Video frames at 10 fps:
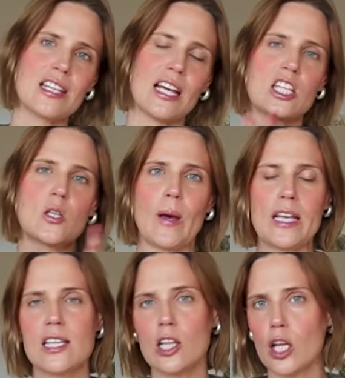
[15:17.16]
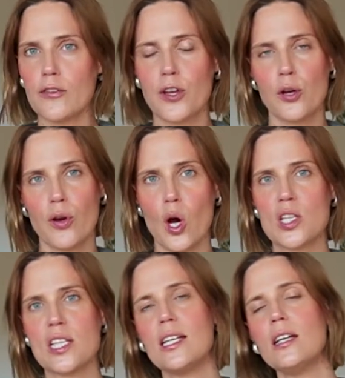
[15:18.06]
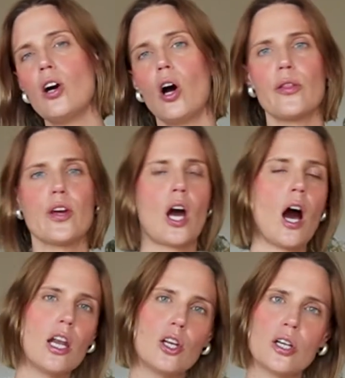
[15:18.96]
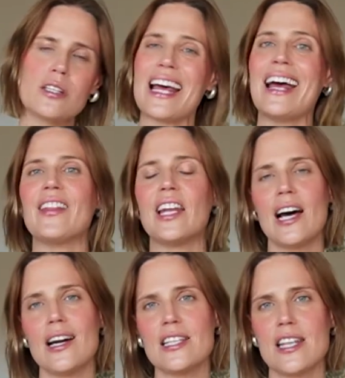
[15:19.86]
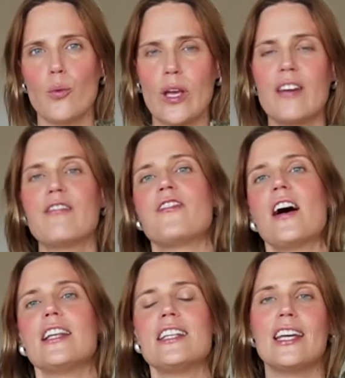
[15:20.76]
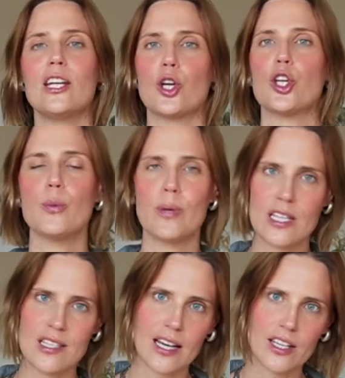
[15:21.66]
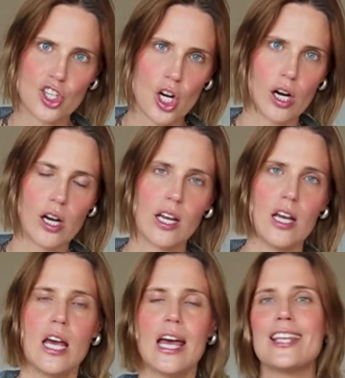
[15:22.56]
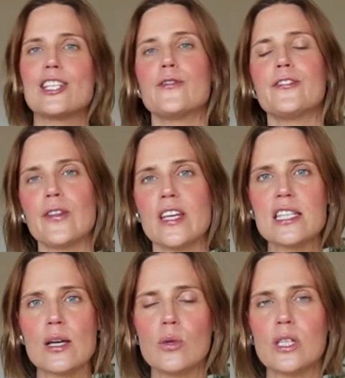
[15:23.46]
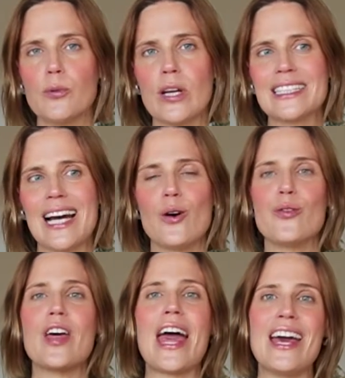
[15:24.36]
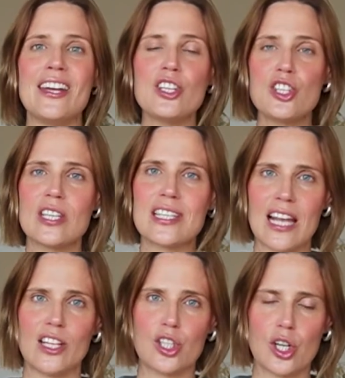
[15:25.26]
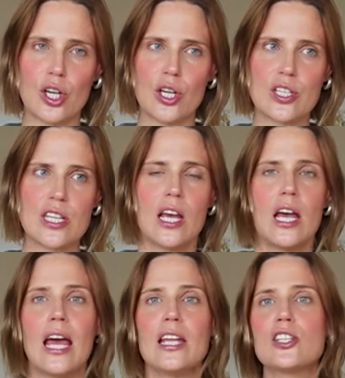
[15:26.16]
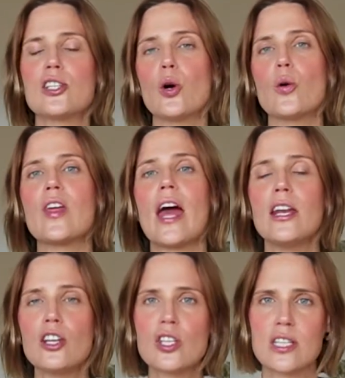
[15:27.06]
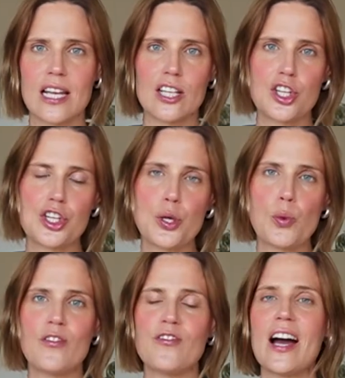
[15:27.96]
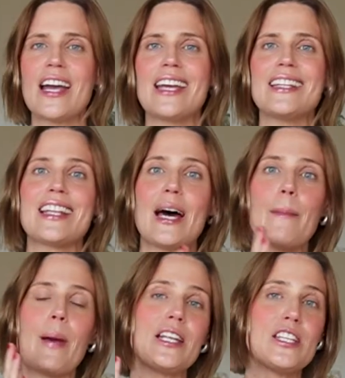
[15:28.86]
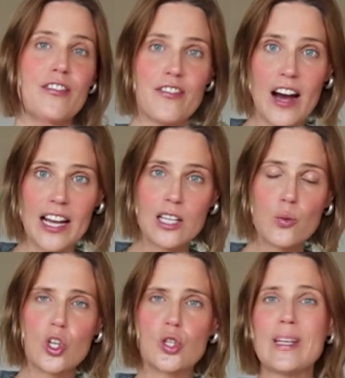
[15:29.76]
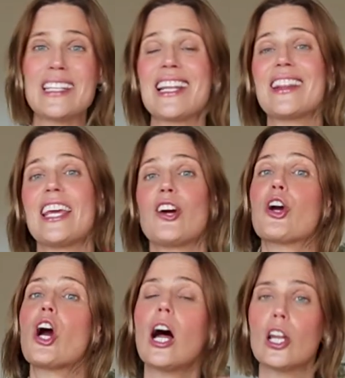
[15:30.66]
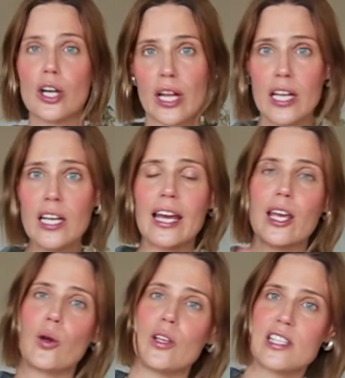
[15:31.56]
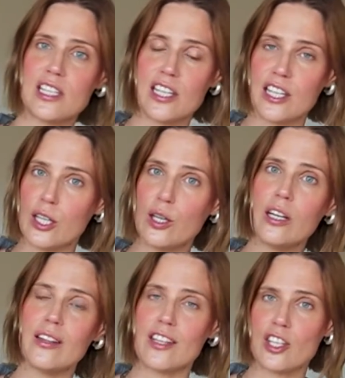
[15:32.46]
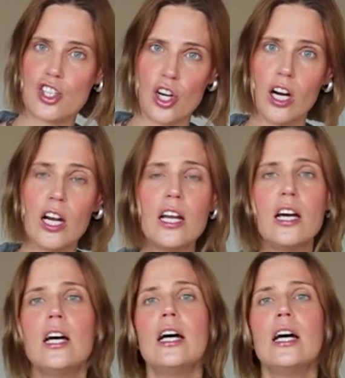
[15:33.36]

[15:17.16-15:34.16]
that spikes a lot of curiosity are the colors and the lines that we can find in our human design chart. And so for this, I want to break down the energy centers. And so the energy centers, you will find them defined, which means that they are colored in, like you can see here in this chart.